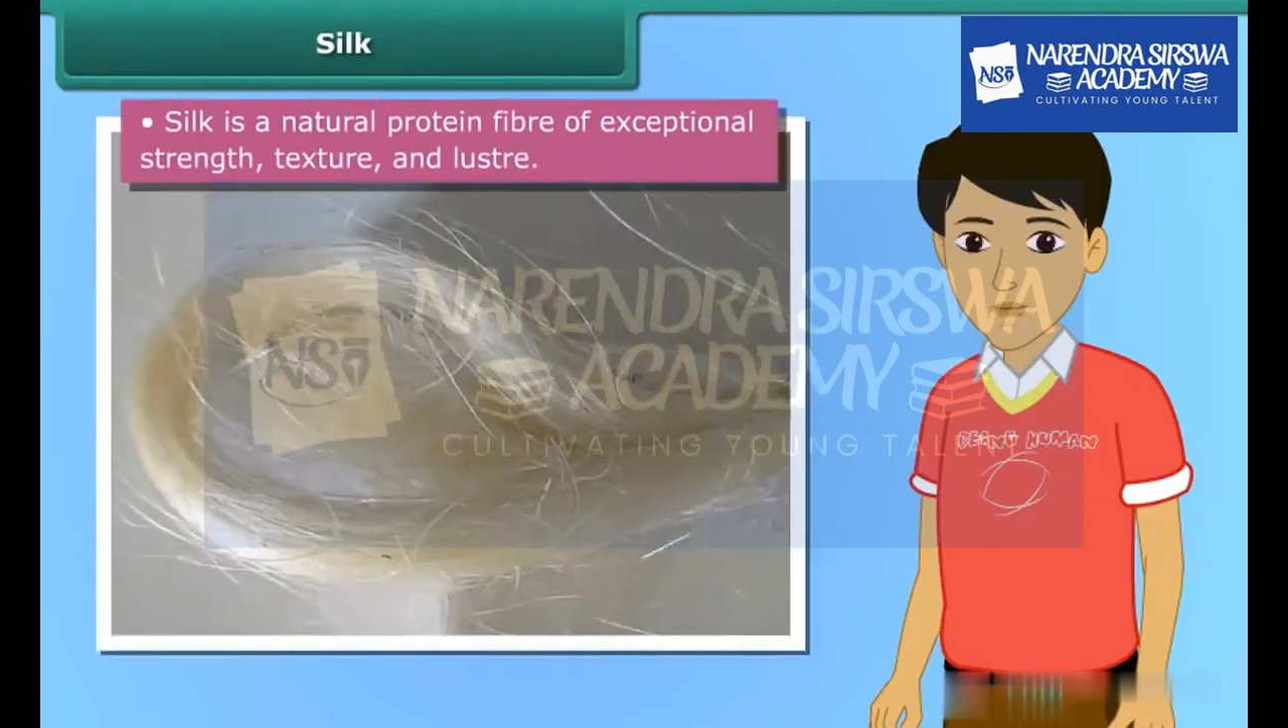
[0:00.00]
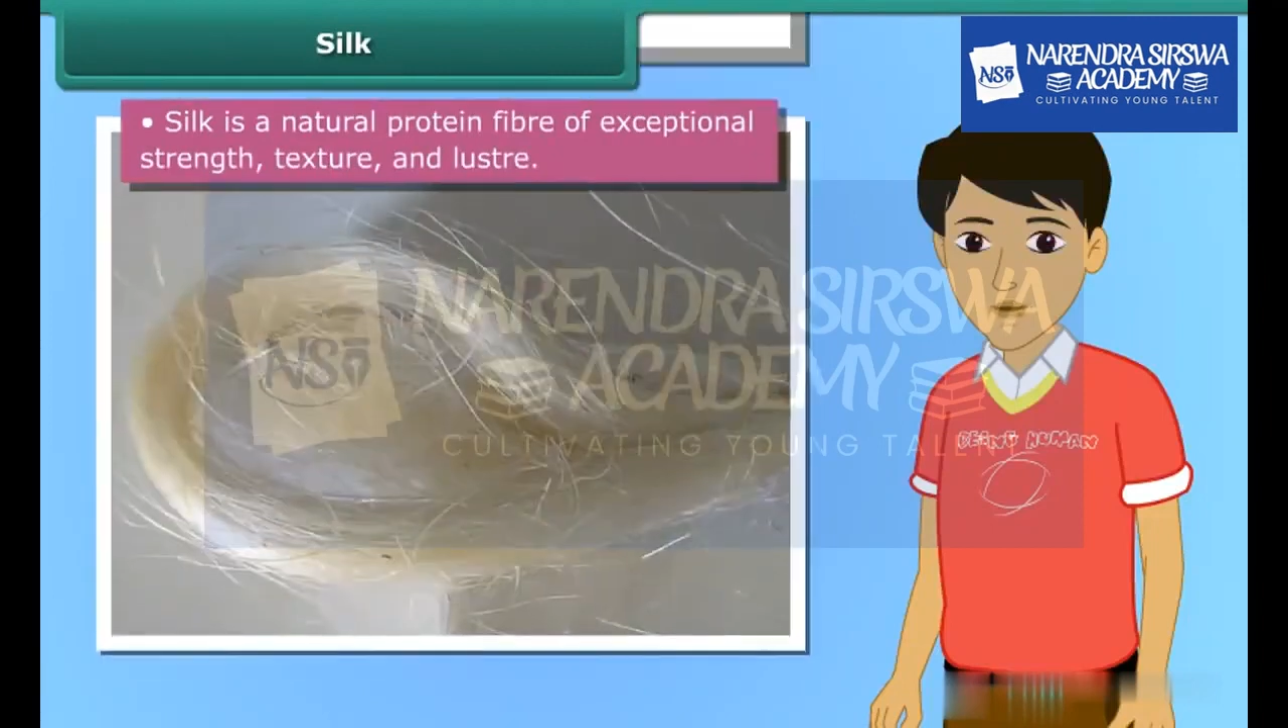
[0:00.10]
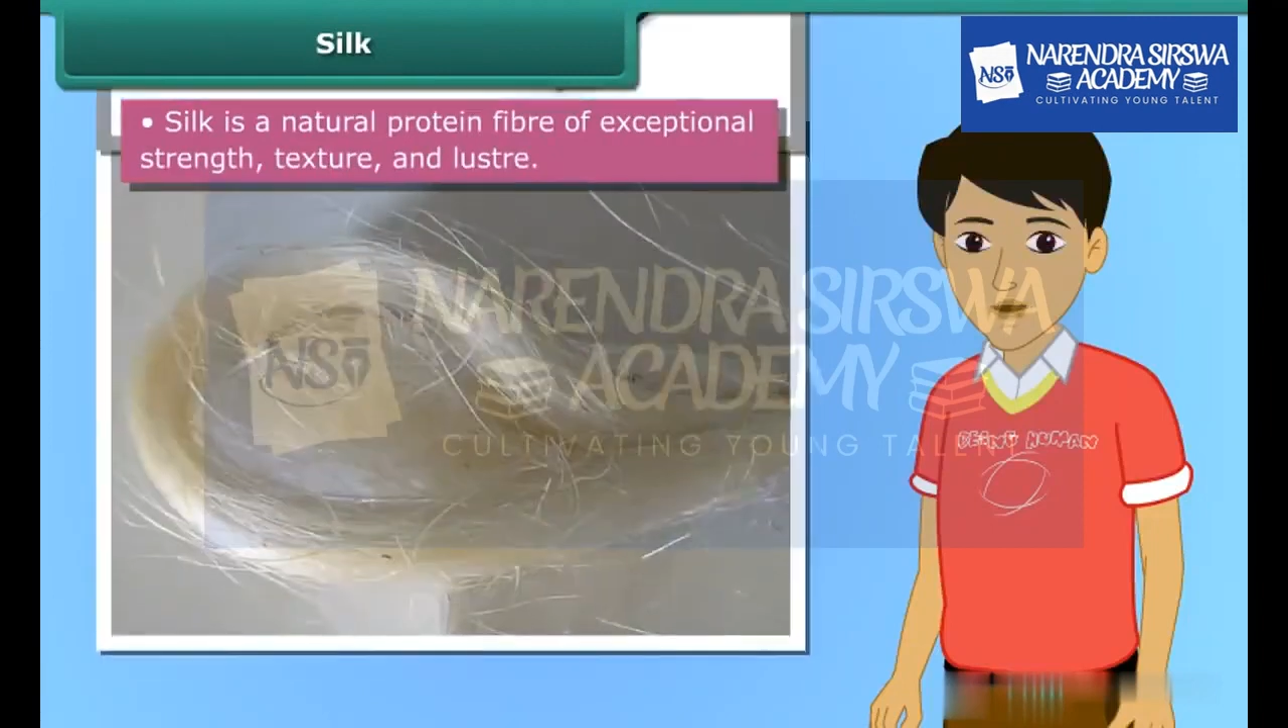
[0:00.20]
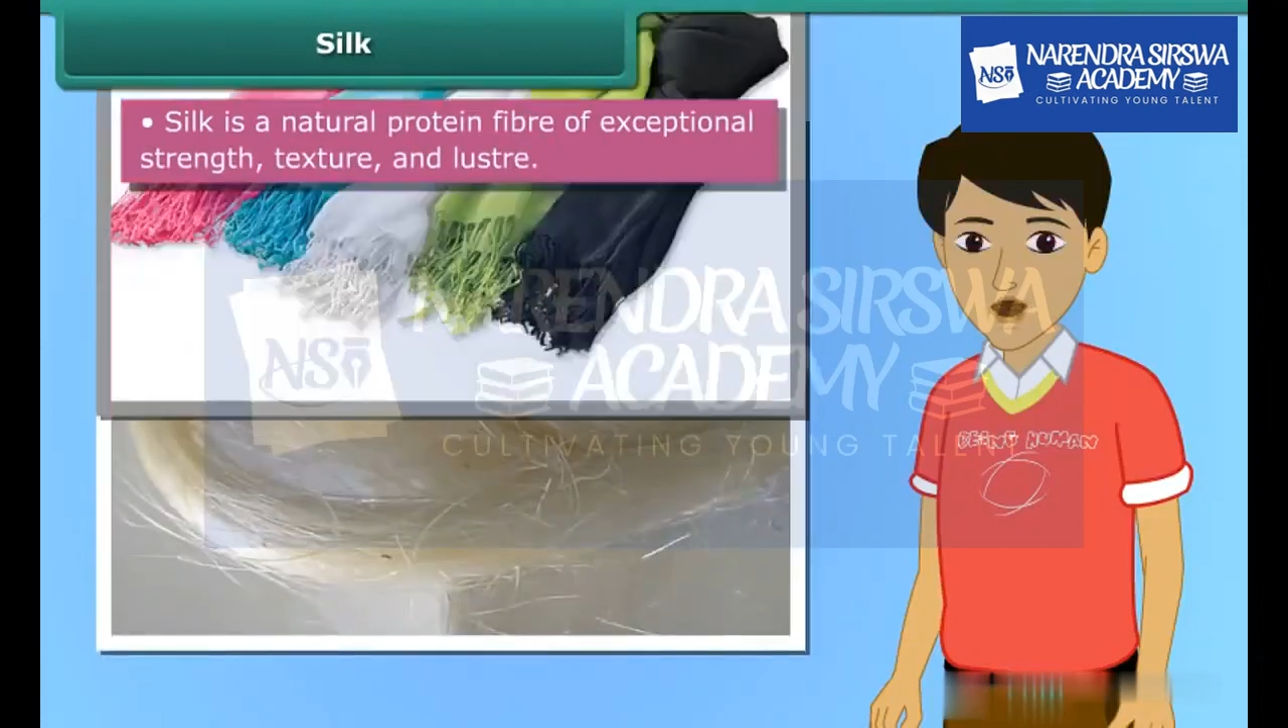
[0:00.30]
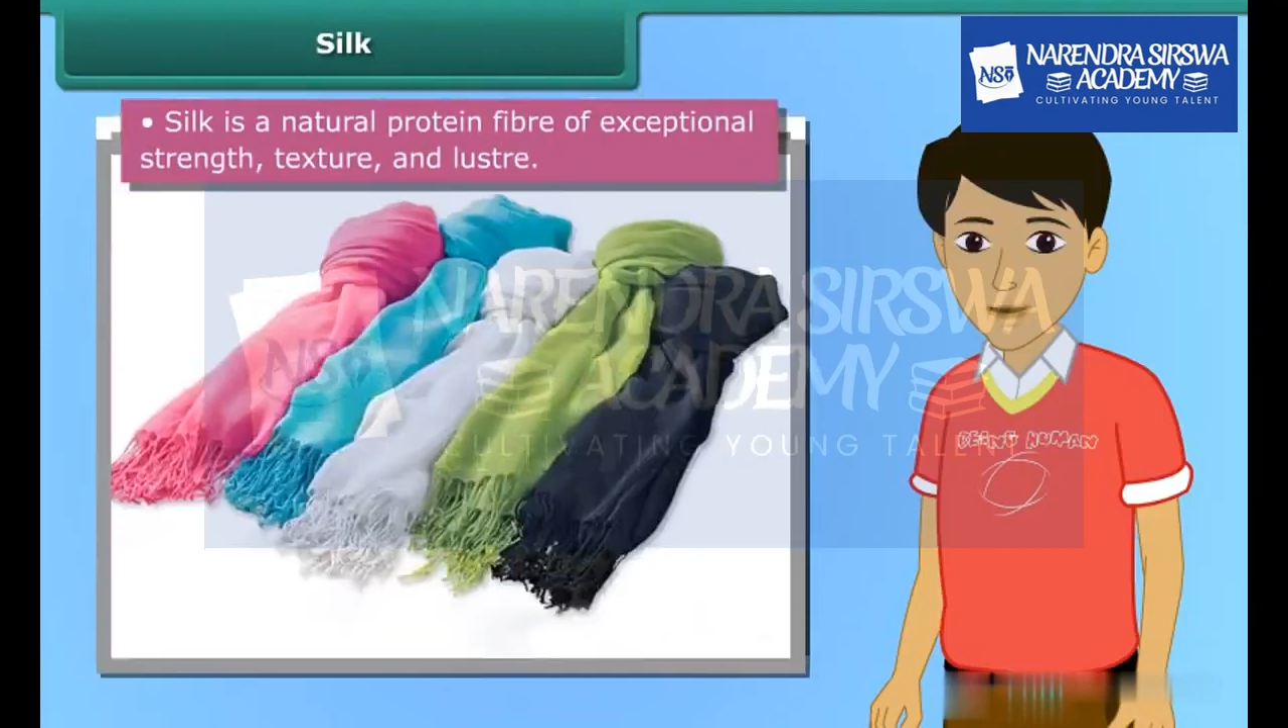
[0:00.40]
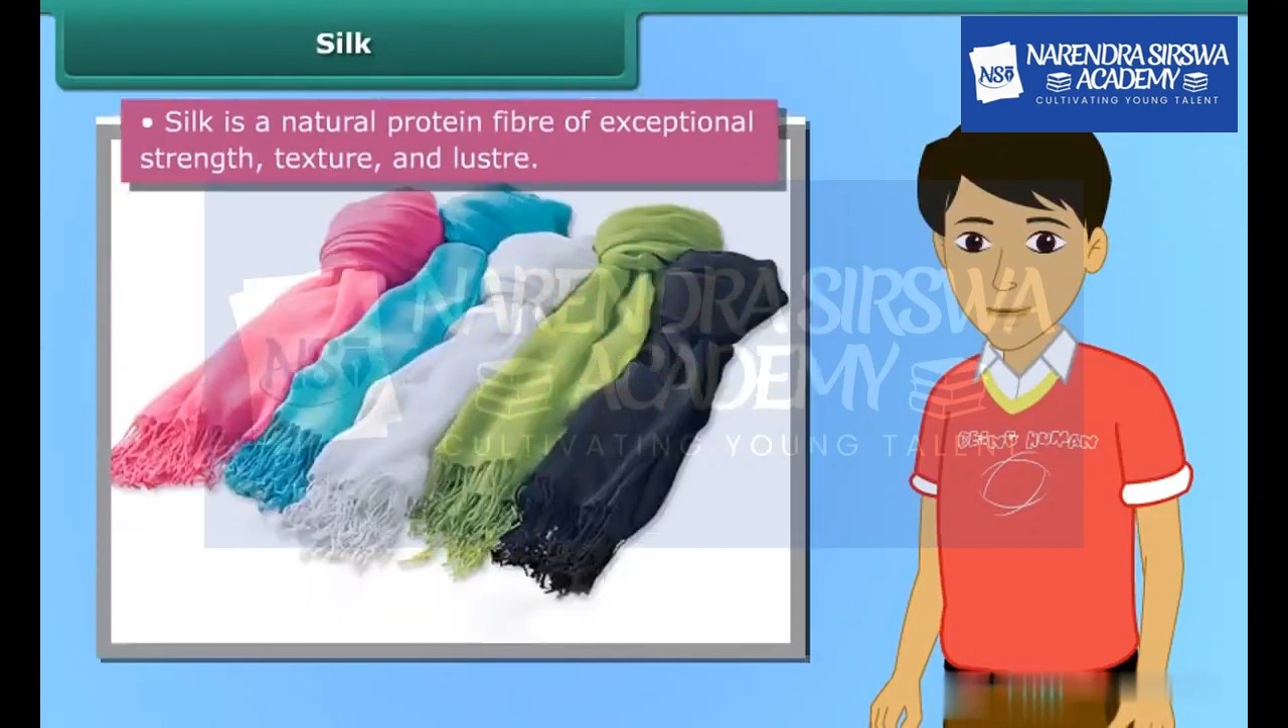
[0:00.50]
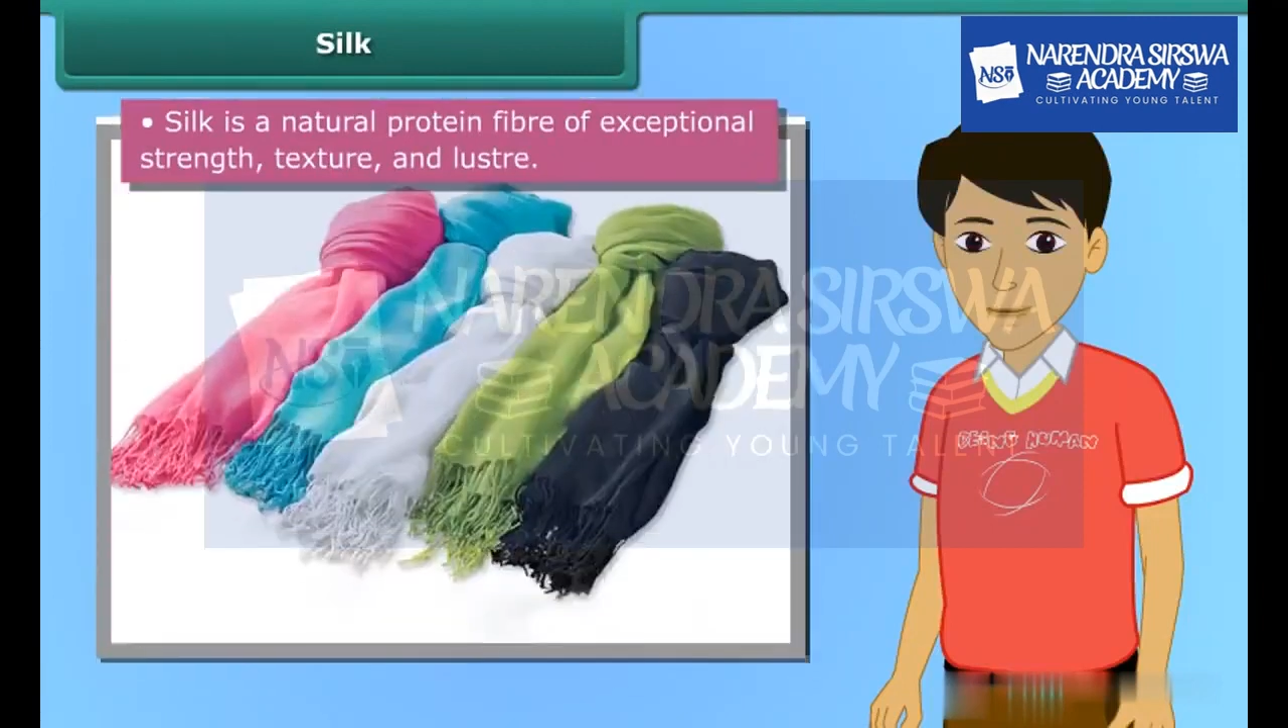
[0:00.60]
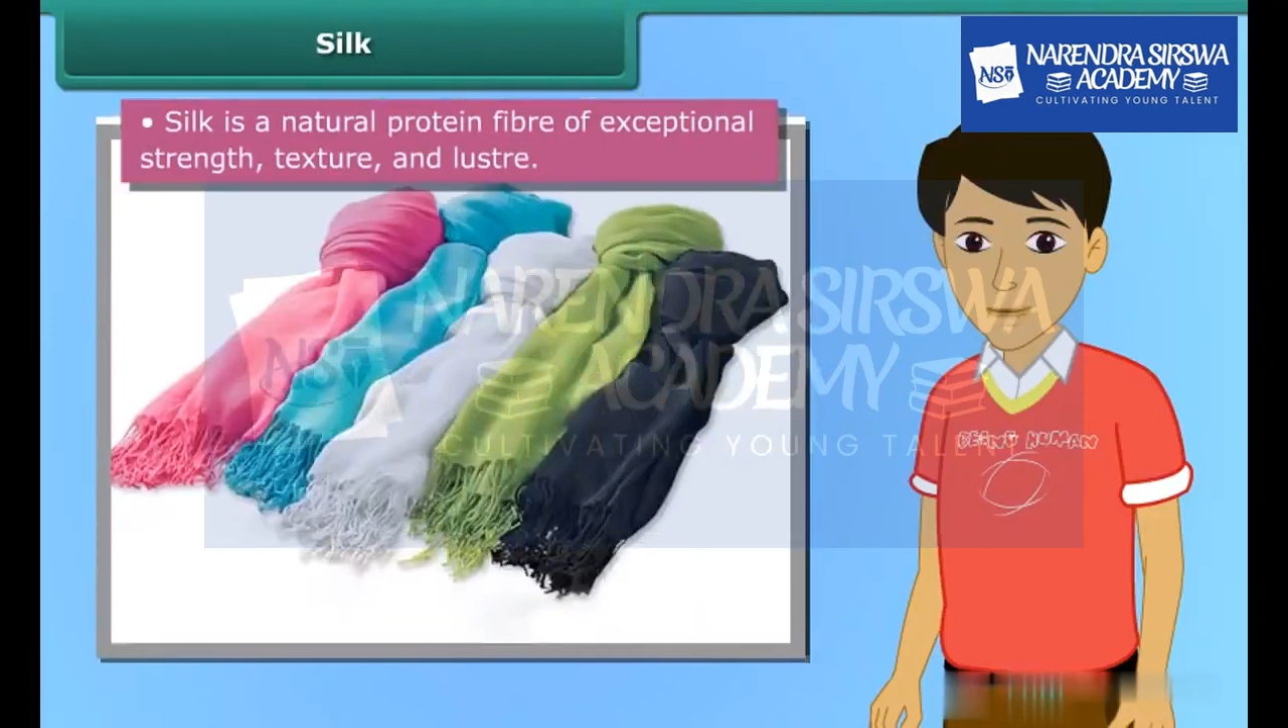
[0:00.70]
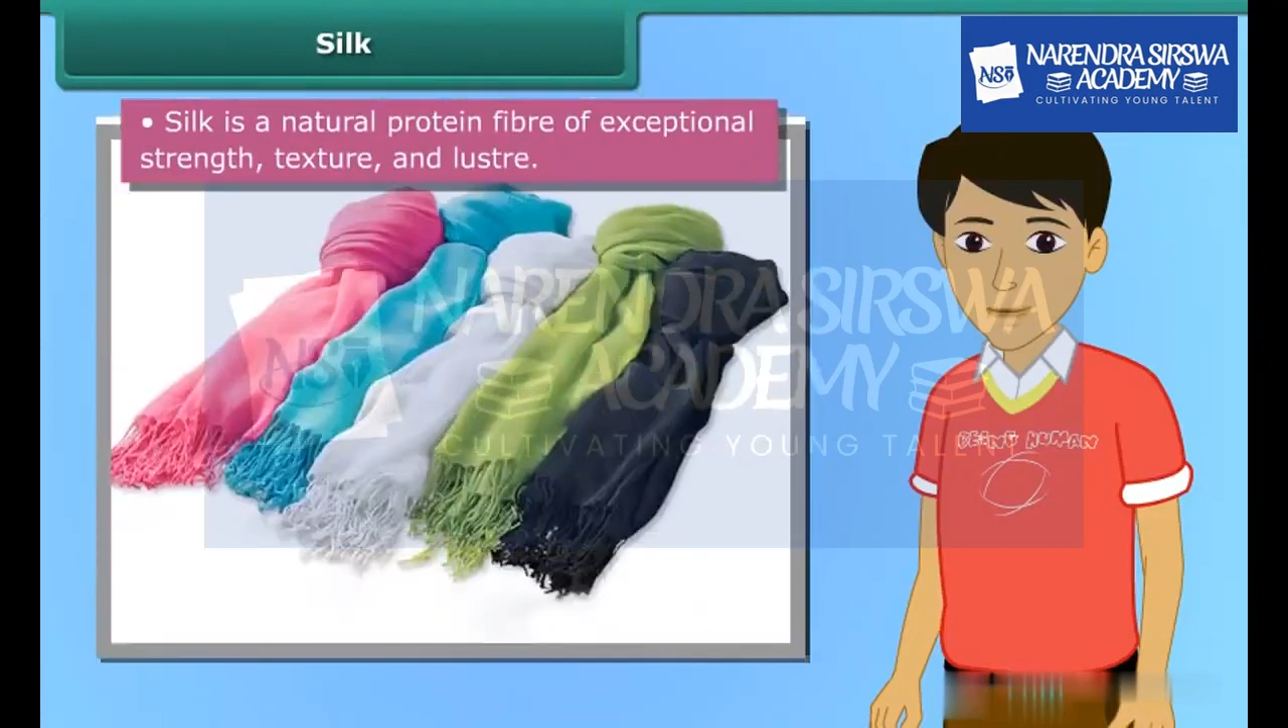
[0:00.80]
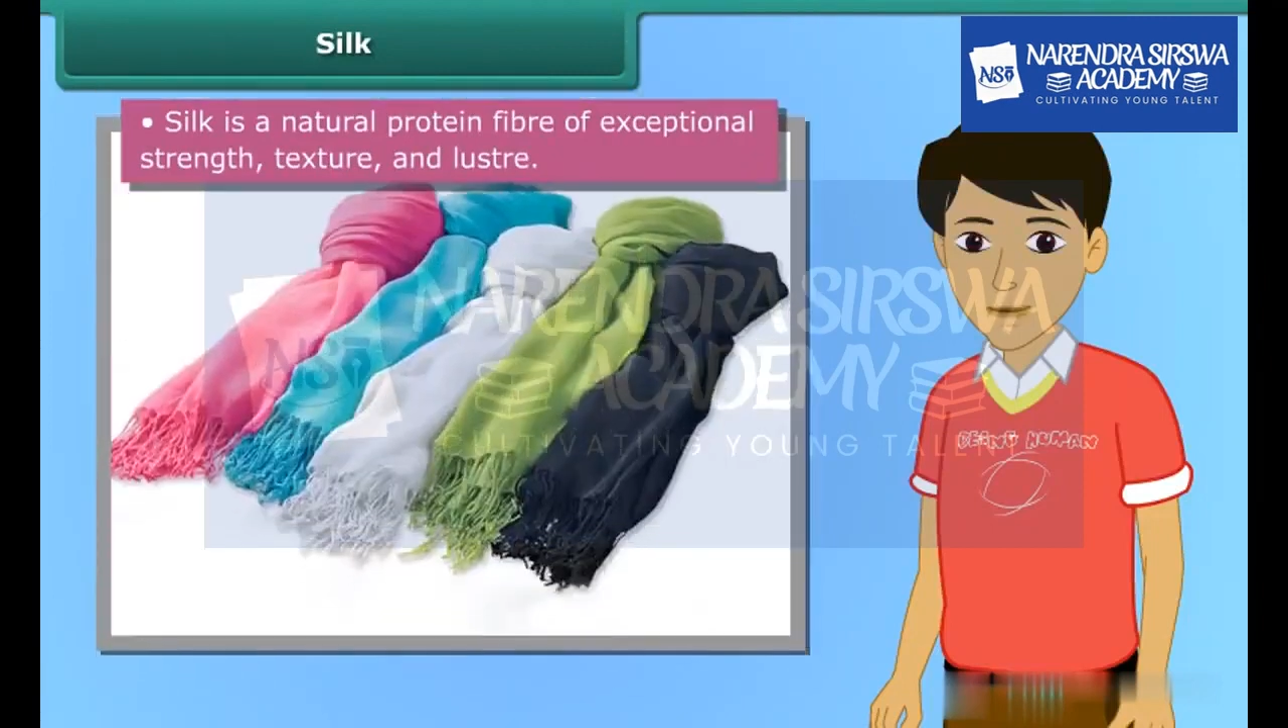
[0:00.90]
texture,